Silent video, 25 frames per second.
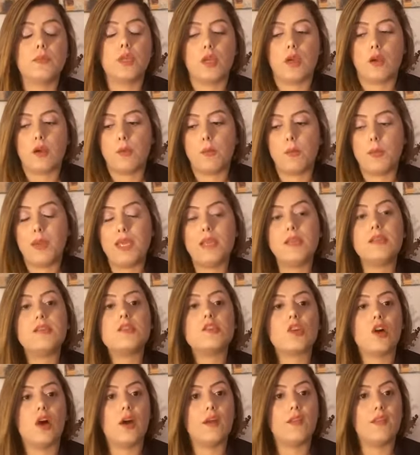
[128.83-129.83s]
based
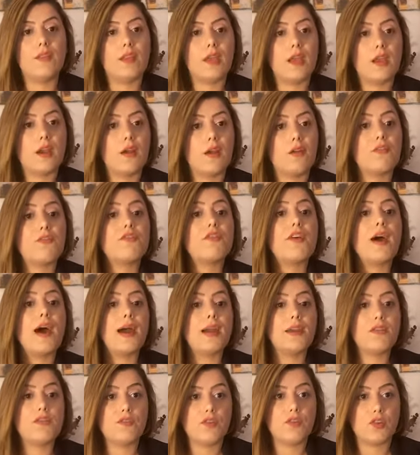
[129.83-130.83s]
on their
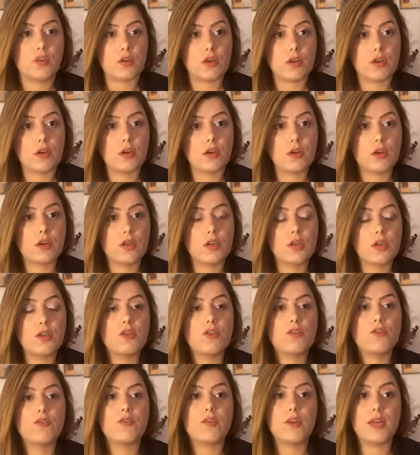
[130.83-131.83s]
5-year
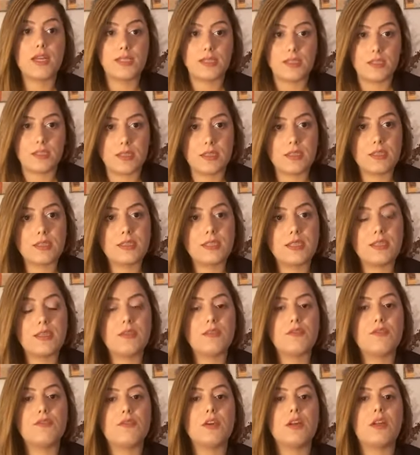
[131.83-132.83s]
residency,
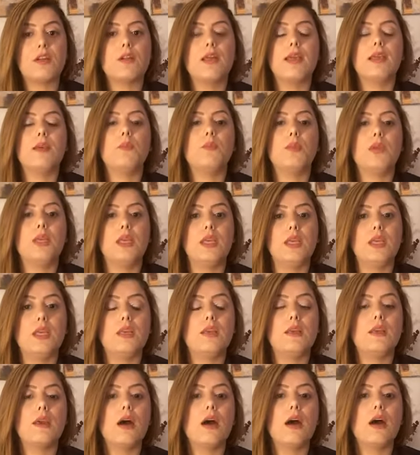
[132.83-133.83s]
like
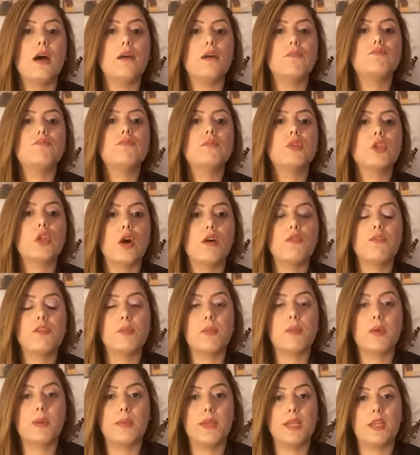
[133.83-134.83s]
being lawful
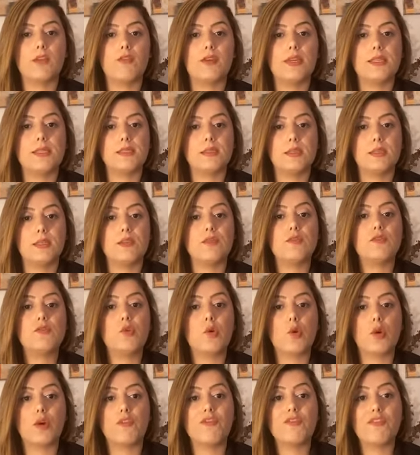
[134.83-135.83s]
permanent resident
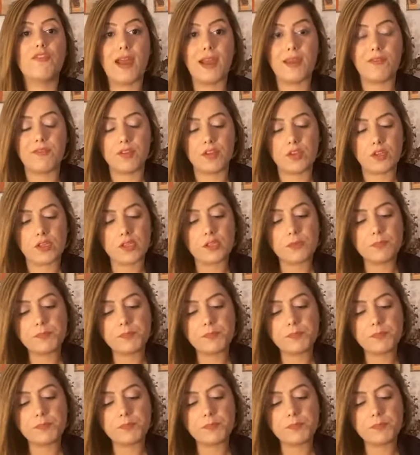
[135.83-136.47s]
for 5 years.